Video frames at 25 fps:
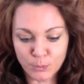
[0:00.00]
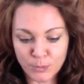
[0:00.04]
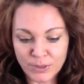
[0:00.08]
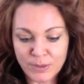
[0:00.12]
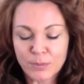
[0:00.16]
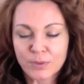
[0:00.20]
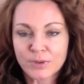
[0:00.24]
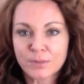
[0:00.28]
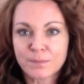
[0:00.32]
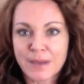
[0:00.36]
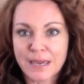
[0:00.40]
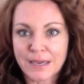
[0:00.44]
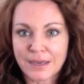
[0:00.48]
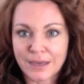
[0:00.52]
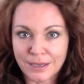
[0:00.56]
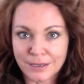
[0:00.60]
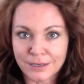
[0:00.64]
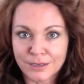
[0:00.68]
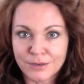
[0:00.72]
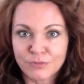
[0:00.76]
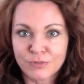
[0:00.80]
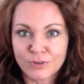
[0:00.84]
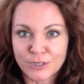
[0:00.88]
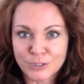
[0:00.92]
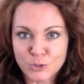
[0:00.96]
We would make
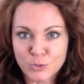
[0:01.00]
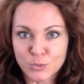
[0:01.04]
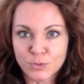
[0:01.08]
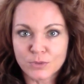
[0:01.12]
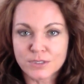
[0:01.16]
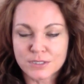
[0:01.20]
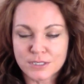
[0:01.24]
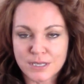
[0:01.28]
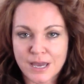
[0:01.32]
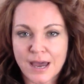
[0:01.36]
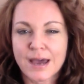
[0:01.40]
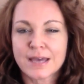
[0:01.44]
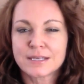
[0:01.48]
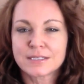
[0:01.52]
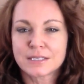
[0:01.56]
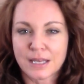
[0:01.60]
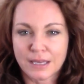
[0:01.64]
individual size,